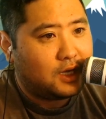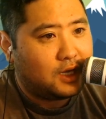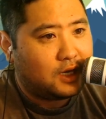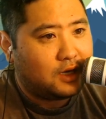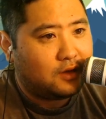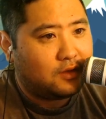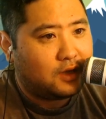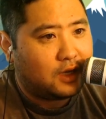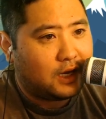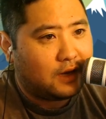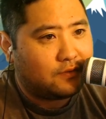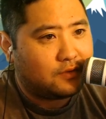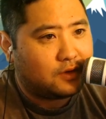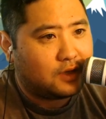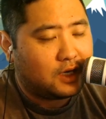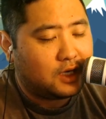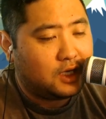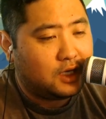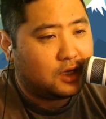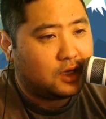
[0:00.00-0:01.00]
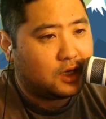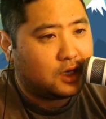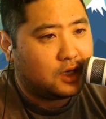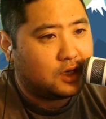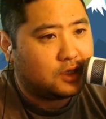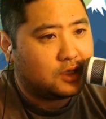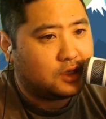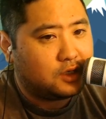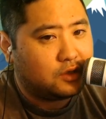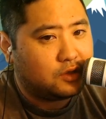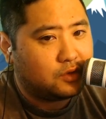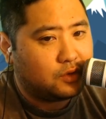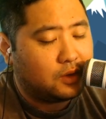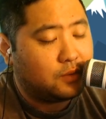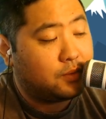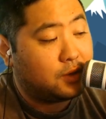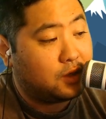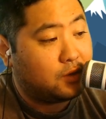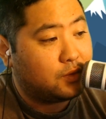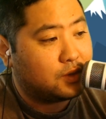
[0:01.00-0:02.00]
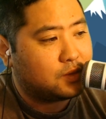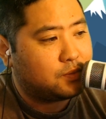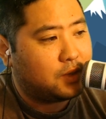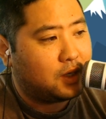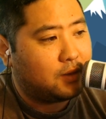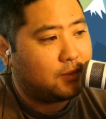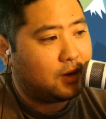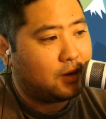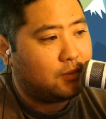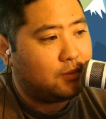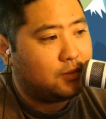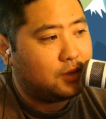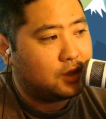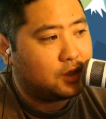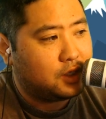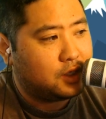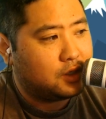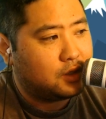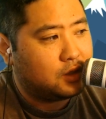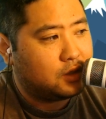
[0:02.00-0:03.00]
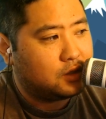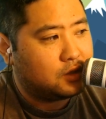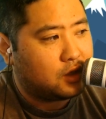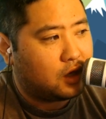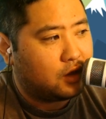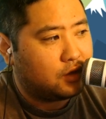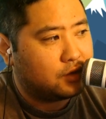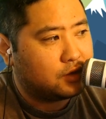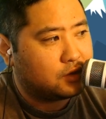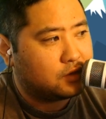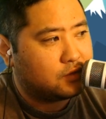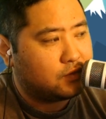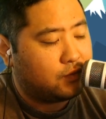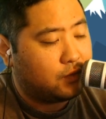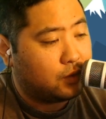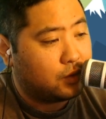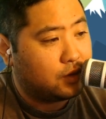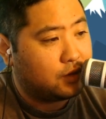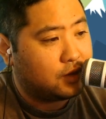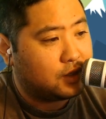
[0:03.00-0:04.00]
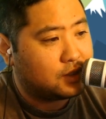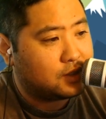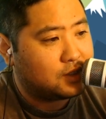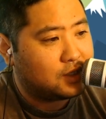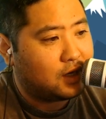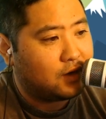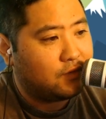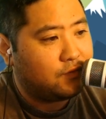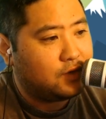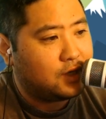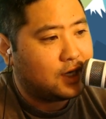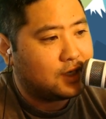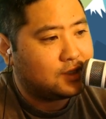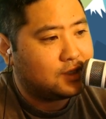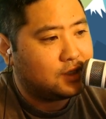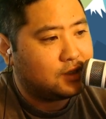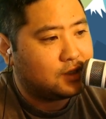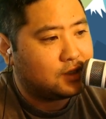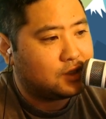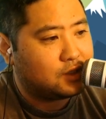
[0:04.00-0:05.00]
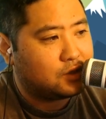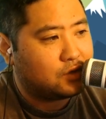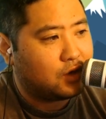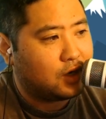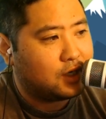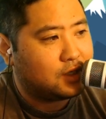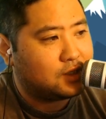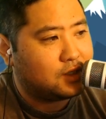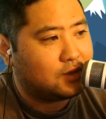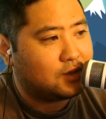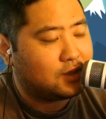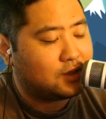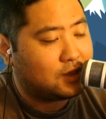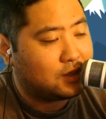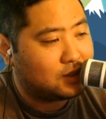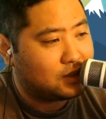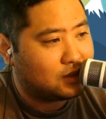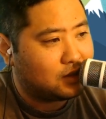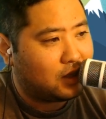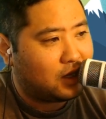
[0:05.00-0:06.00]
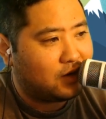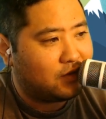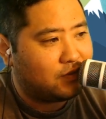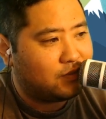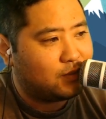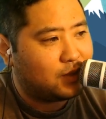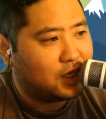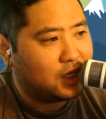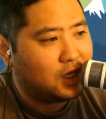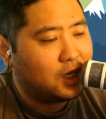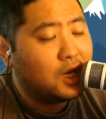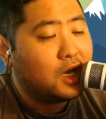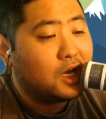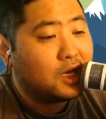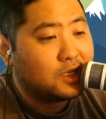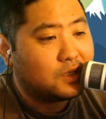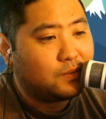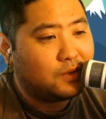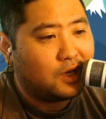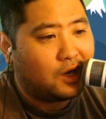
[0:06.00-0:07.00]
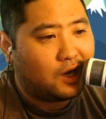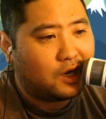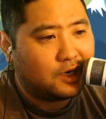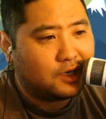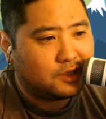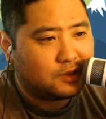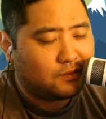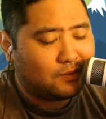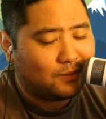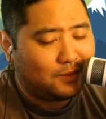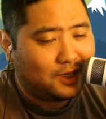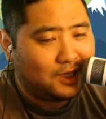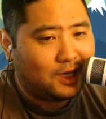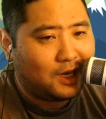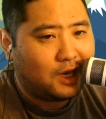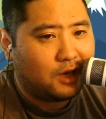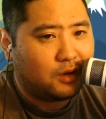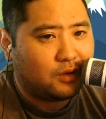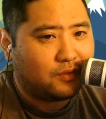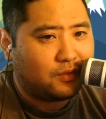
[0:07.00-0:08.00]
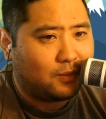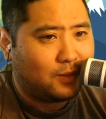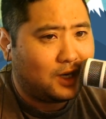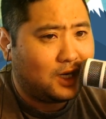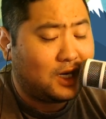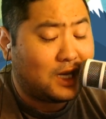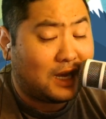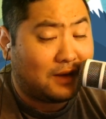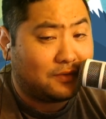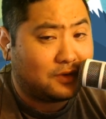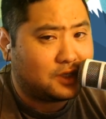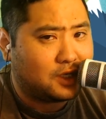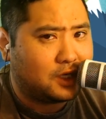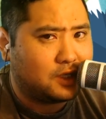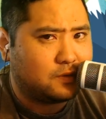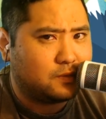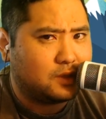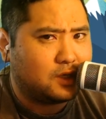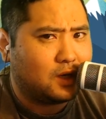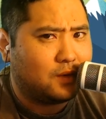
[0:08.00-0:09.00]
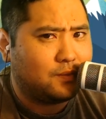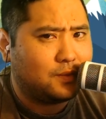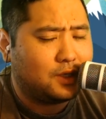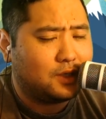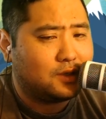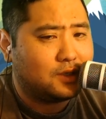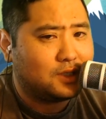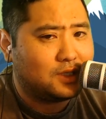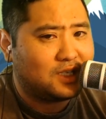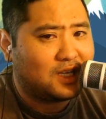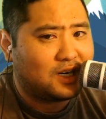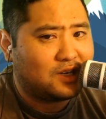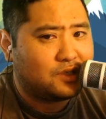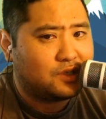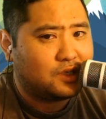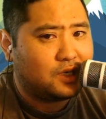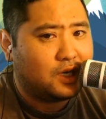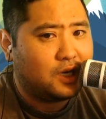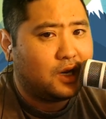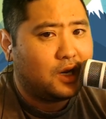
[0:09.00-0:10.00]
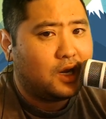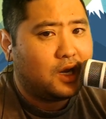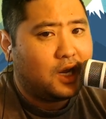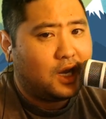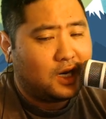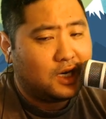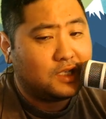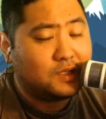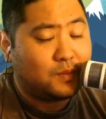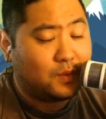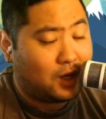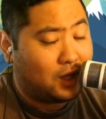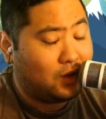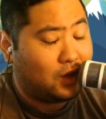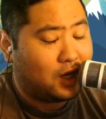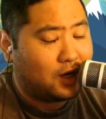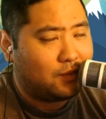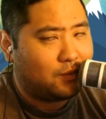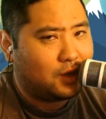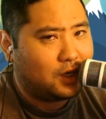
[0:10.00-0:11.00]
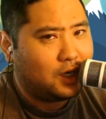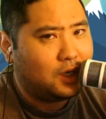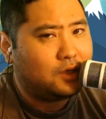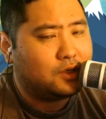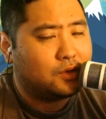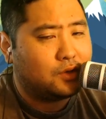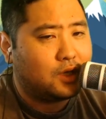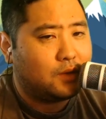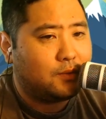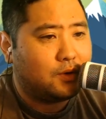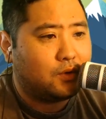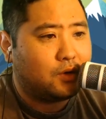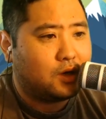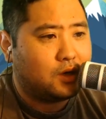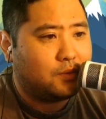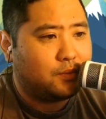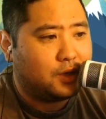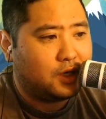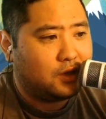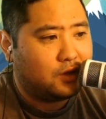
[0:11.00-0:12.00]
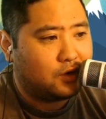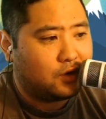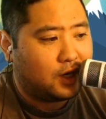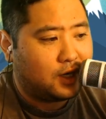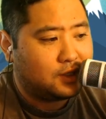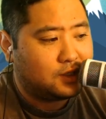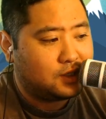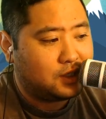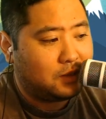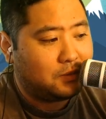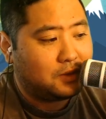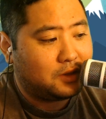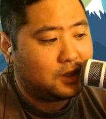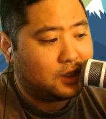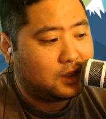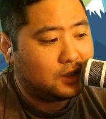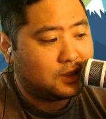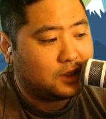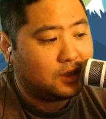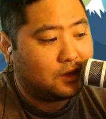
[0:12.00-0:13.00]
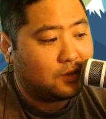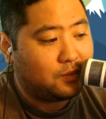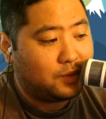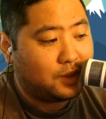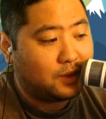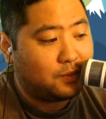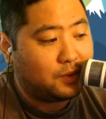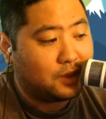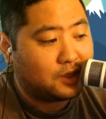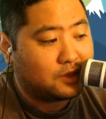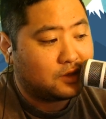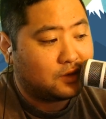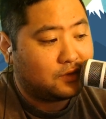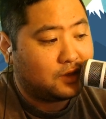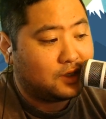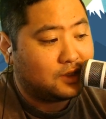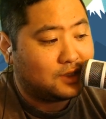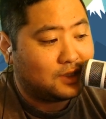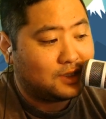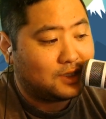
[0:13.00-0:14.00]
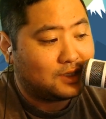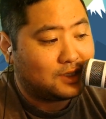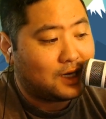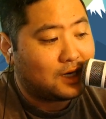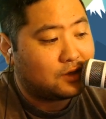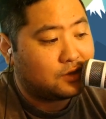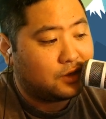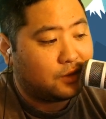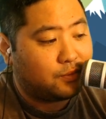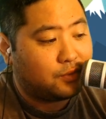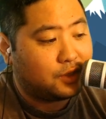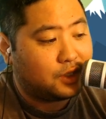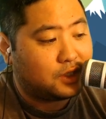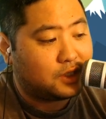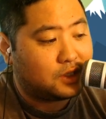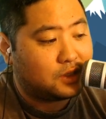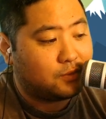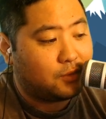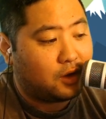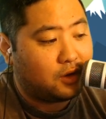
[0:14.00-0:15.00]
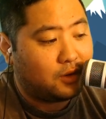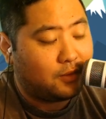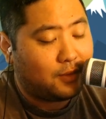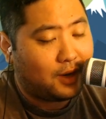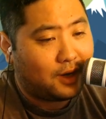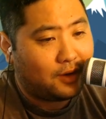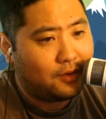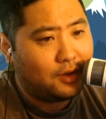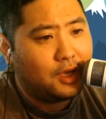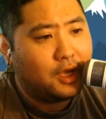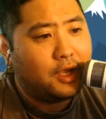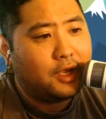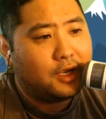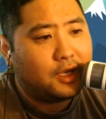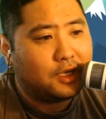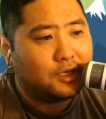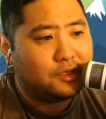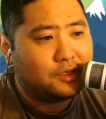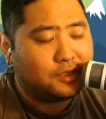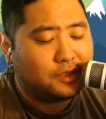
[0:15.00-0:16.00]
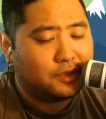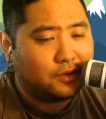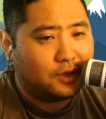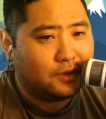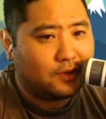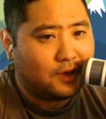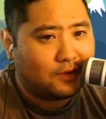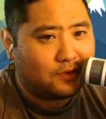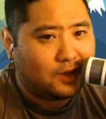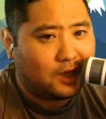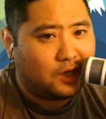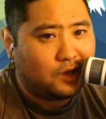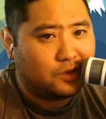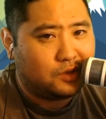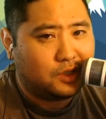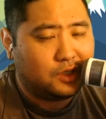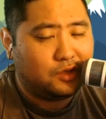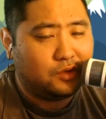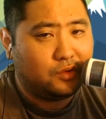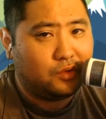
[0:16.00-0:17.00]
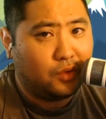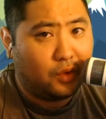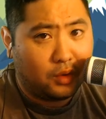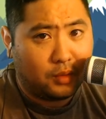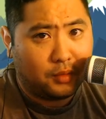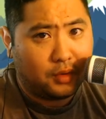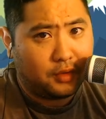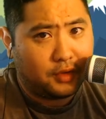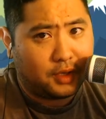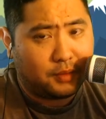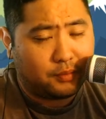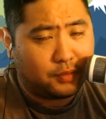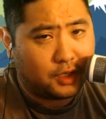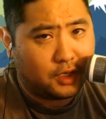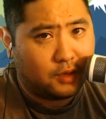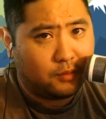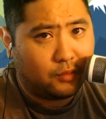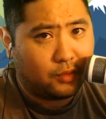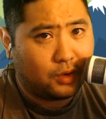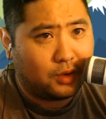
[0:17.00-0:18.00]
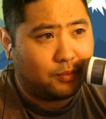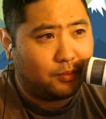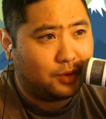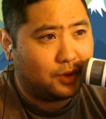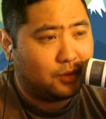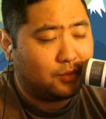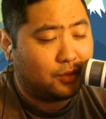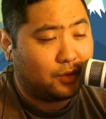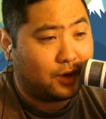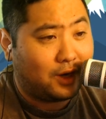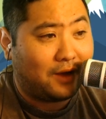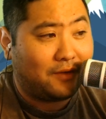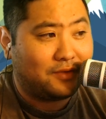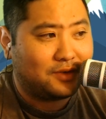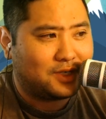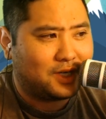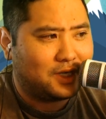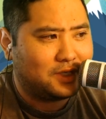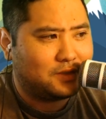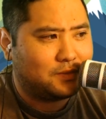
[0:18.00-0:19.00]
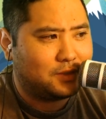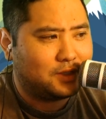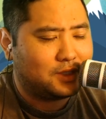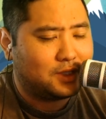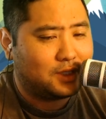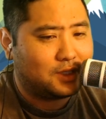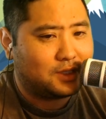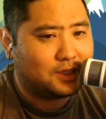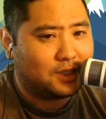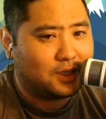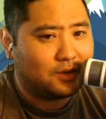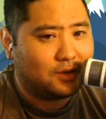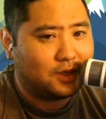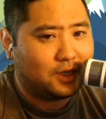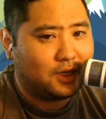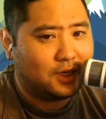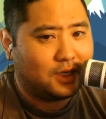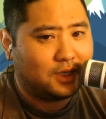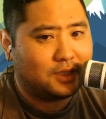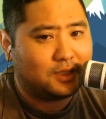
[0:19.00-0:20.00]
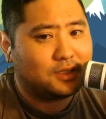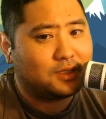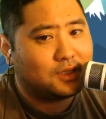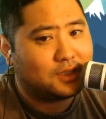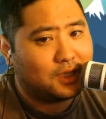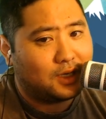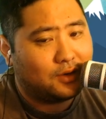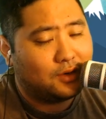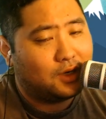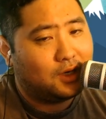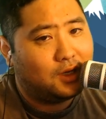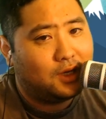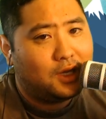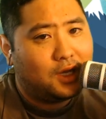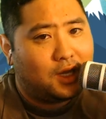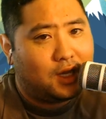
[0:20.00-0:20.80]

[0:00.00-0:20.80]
Anything after that he could continue doing, but he was paid about $1 million for this. Now, if you guys think this is crazy and that this is a lot of money, to be honest, from EA or from any advertisement company, this is actually, it is a lot of money, don't get me wrong, but in the grand scheme of things and in the big picture of things, this is actually a pretty small amount, considering that they usually do normal like brick and mortar billboard advertisements, etc., etc.